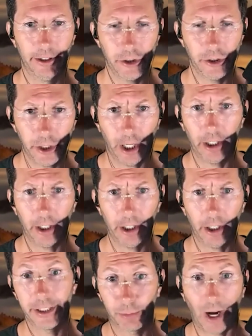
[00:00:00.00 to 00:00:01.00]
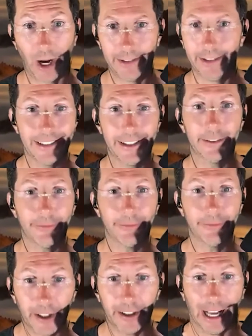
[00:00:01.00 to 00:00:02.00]
She's young, she's bright, she's
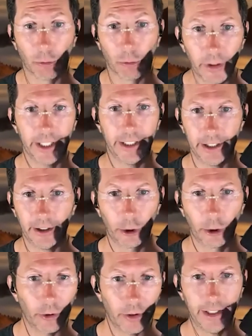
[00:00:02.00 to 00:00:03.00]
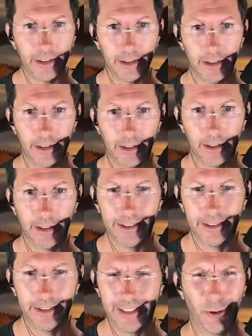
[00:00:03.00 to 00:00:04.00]
figured it out really early.
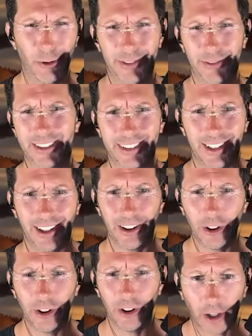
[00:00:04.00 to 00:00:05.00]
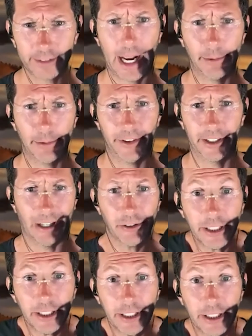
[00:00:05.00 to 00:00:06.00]
It takes most of us a long time to figure it
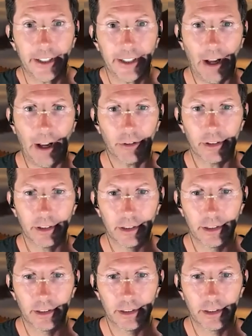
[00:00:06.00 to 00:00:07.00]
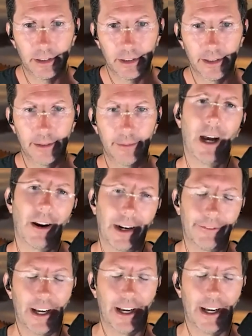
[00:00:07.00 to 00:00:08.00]
out. She's figured it out. All
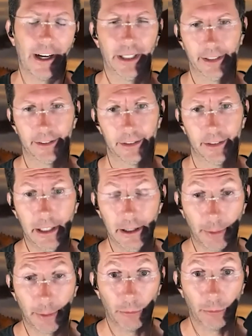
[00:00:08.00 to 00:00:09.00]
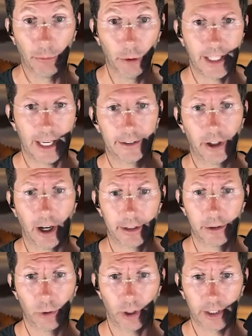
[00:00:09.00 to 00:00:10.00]
right, fine, I'll be nice. But I'm really excited to
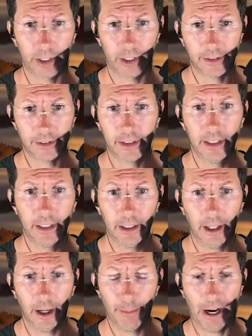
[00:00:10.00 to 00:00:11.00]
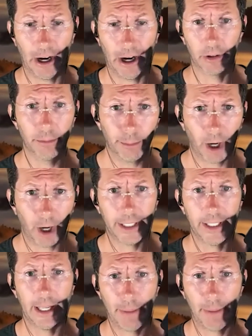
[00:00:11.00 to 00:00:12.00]
talk to our guest about
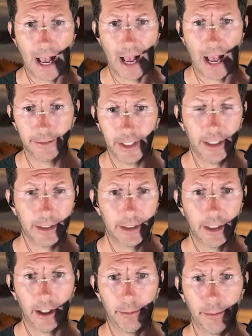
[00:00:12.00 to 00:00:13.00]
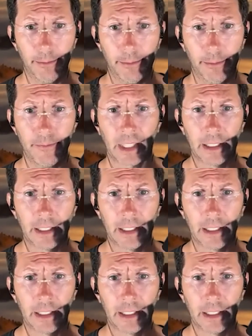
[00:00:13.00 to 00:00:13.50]
money, passive income,